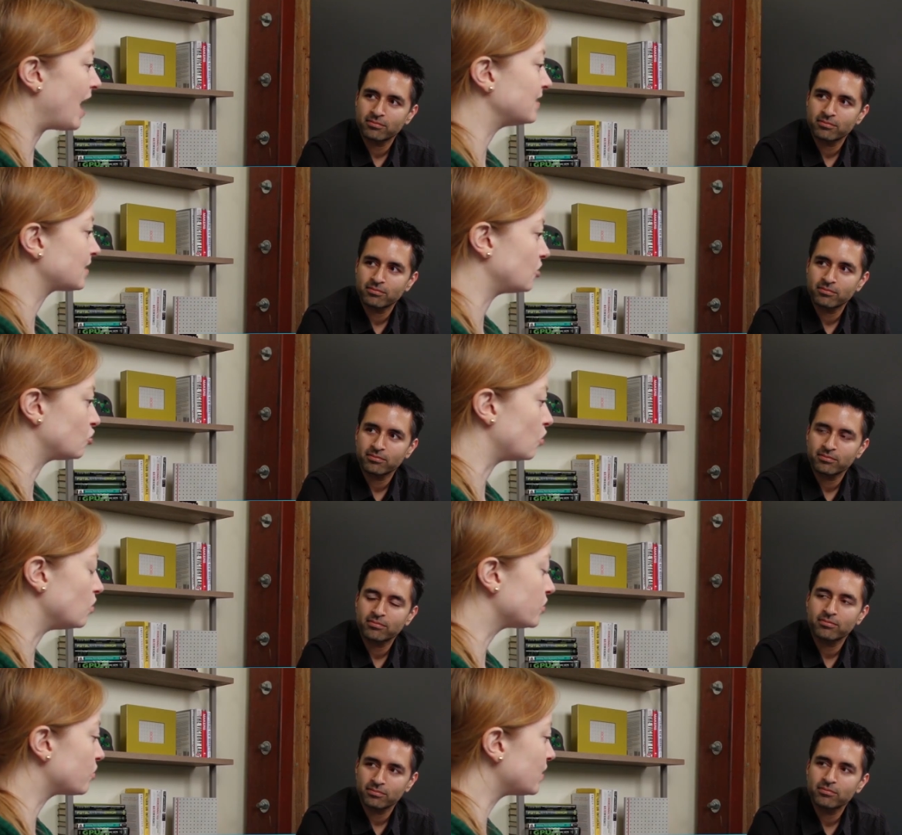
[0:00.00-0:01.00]
Speaker 1: has
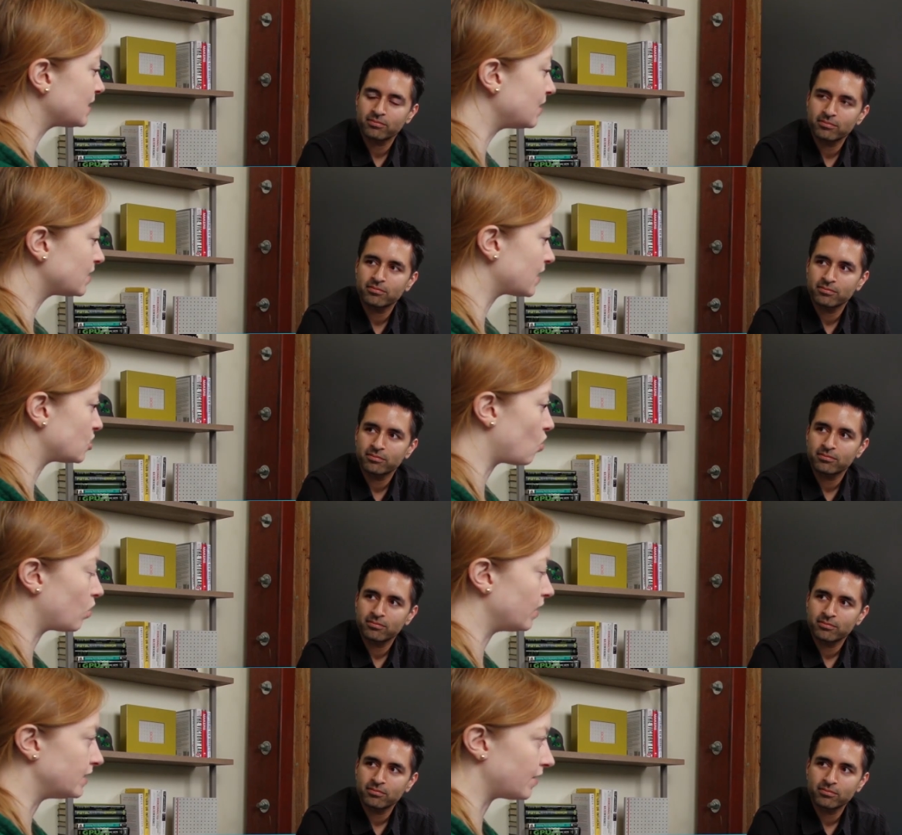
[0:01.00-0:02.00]
control. So this sounds like a
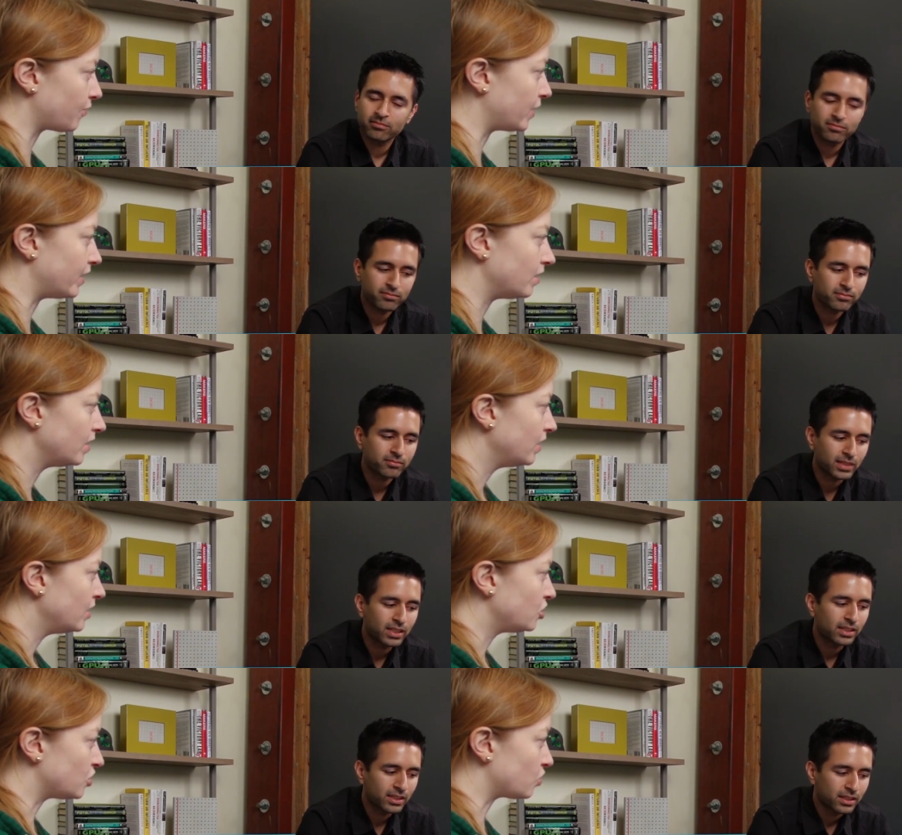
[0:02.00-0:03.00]
totally different
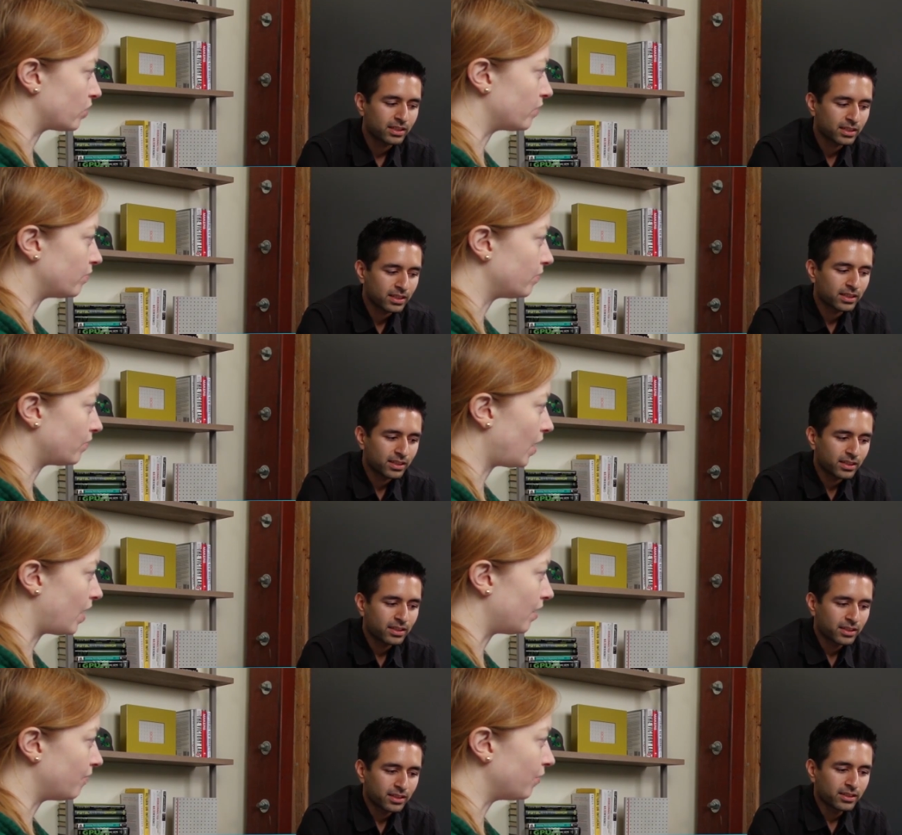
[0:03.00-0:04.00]
just sort of
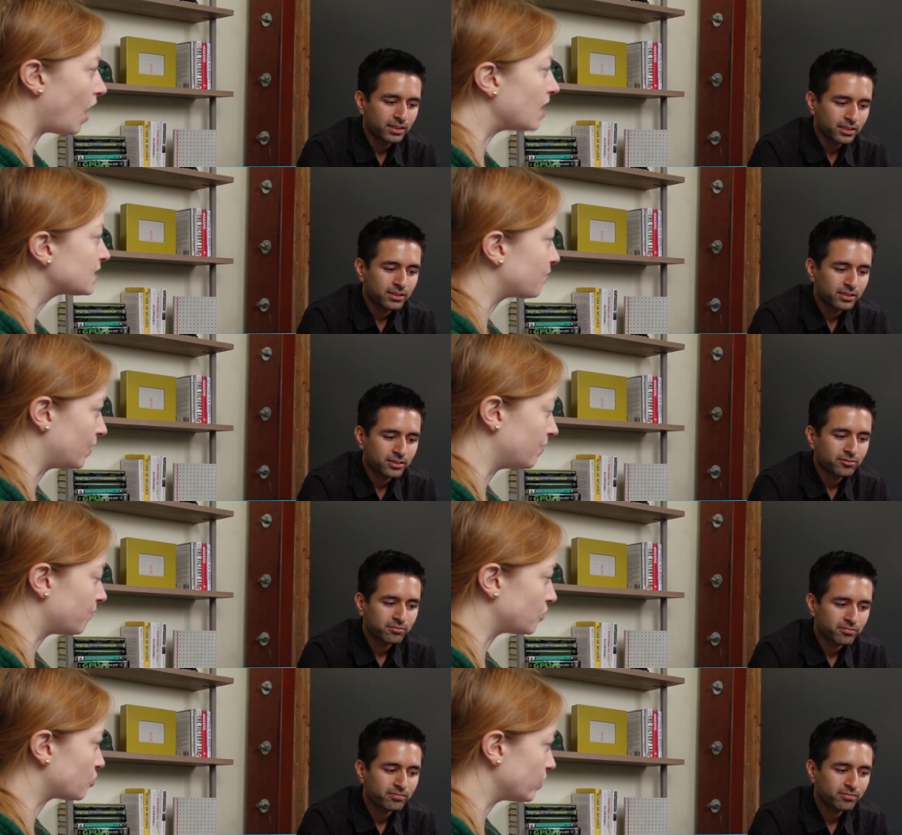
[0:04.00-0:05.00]
philosophy
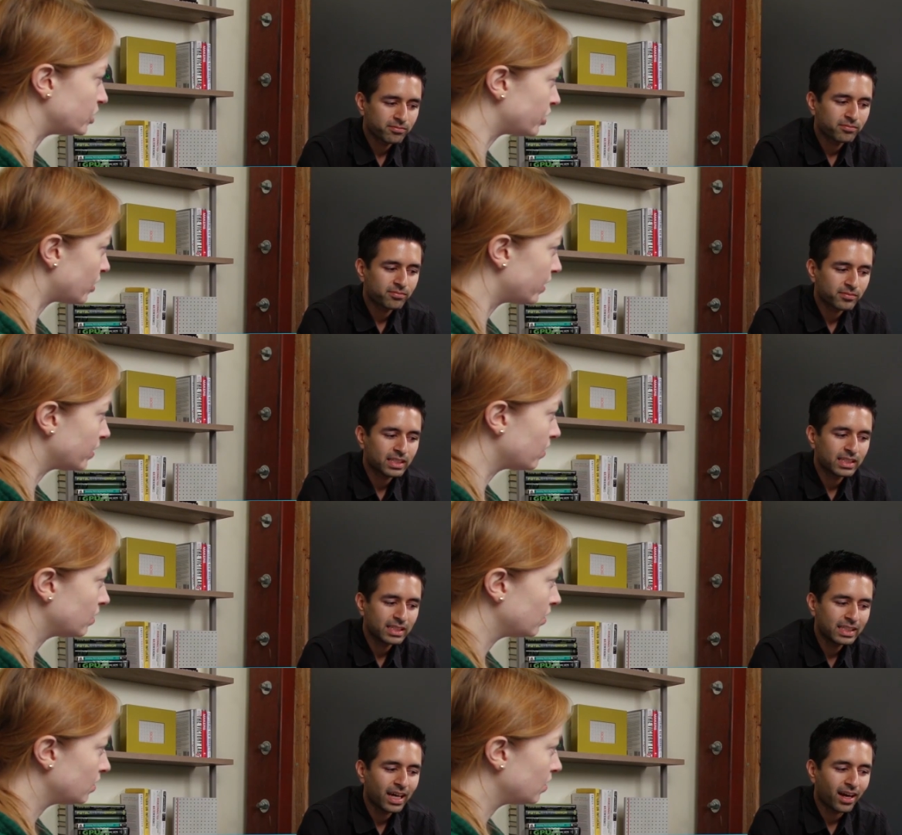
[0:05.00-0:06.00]
for screen sharing.
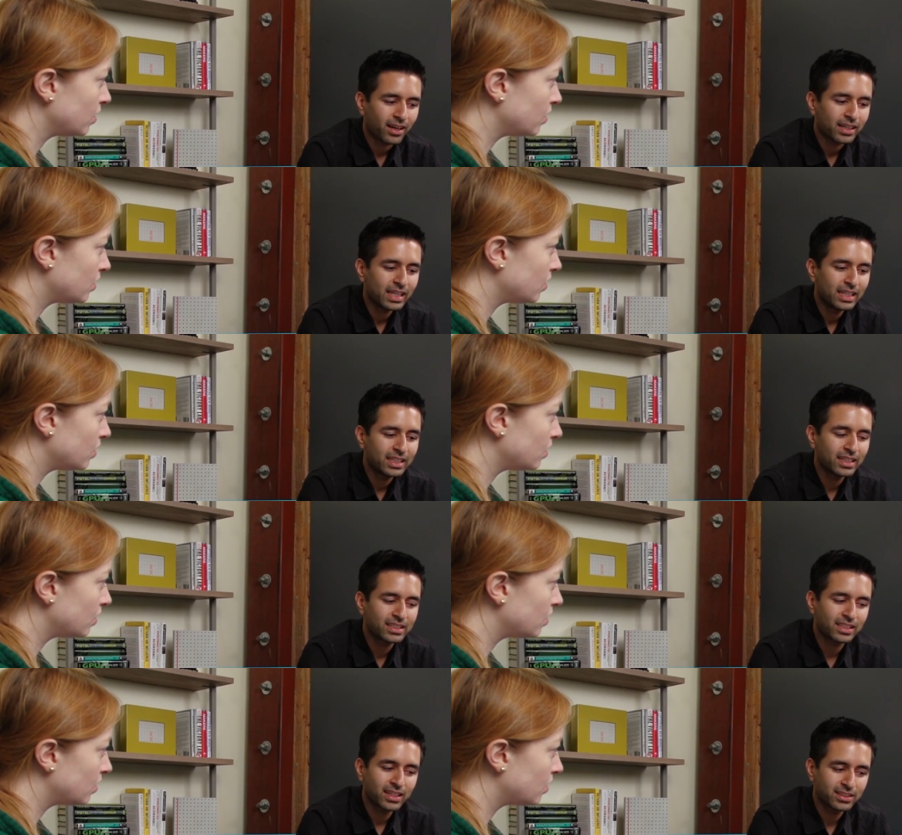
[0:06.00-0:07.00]
Speaker 2: Yeah, in
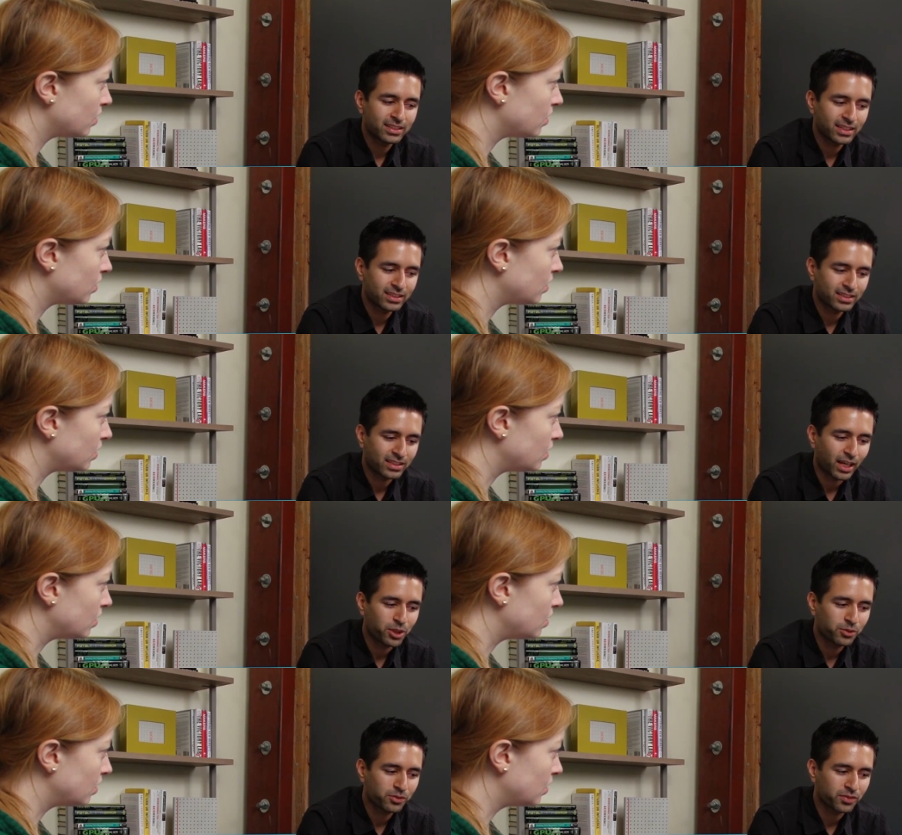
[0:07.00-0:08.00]
a sense, it's
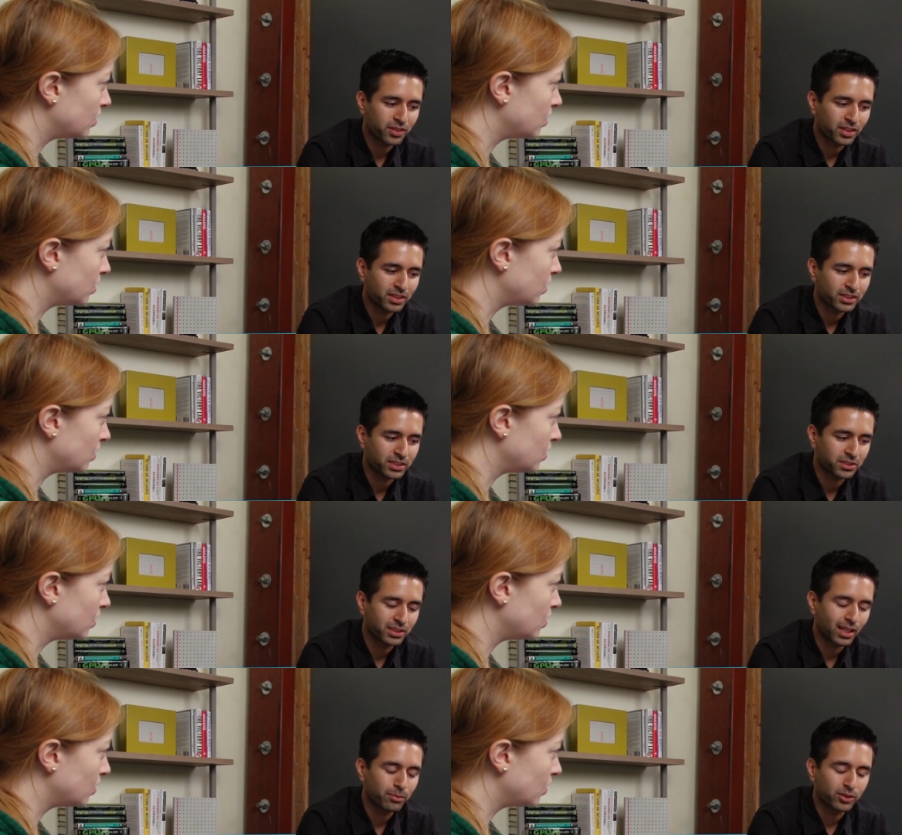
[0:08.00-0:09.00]
kind of, there's a
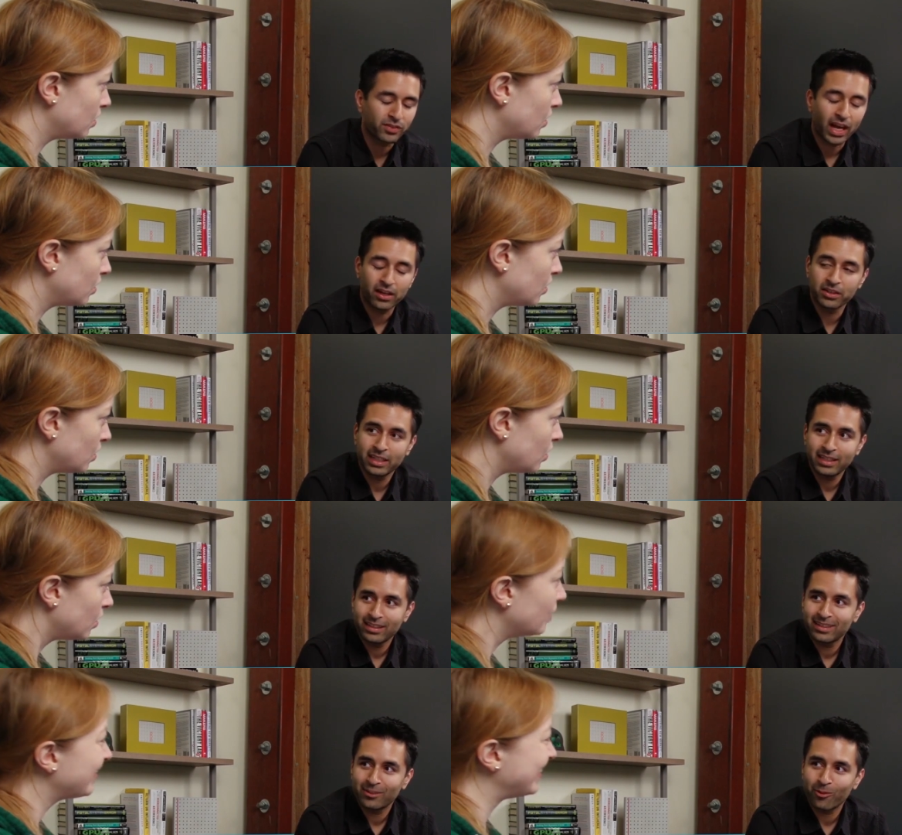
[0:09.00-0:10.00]
certain element of
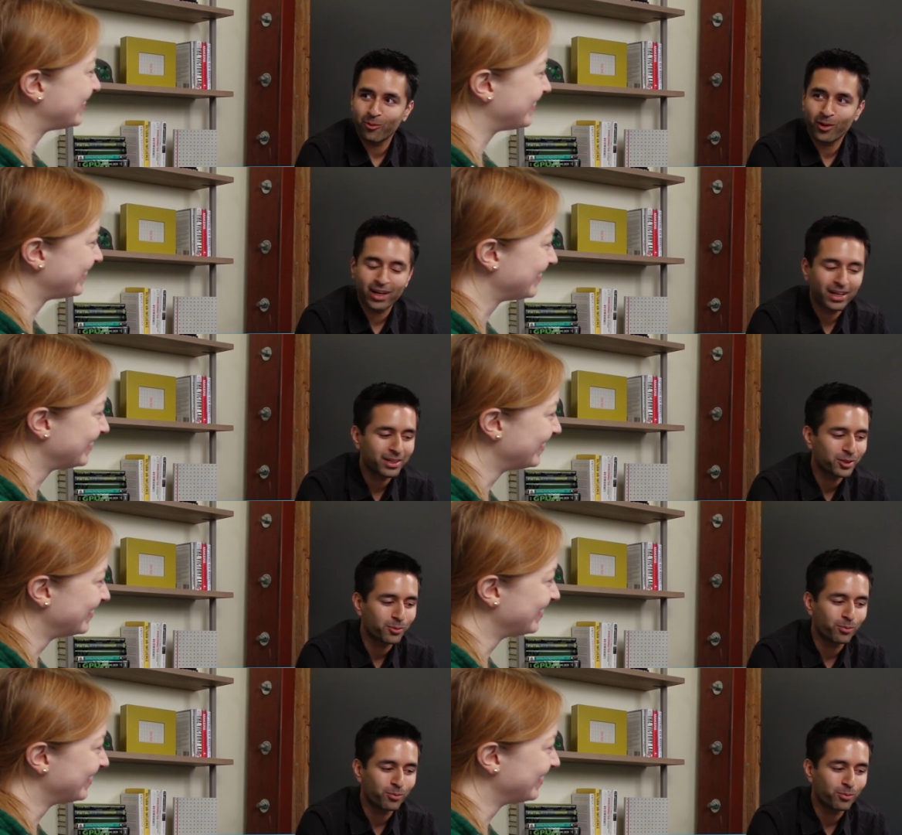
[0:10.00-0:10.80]
anarchy where, you know,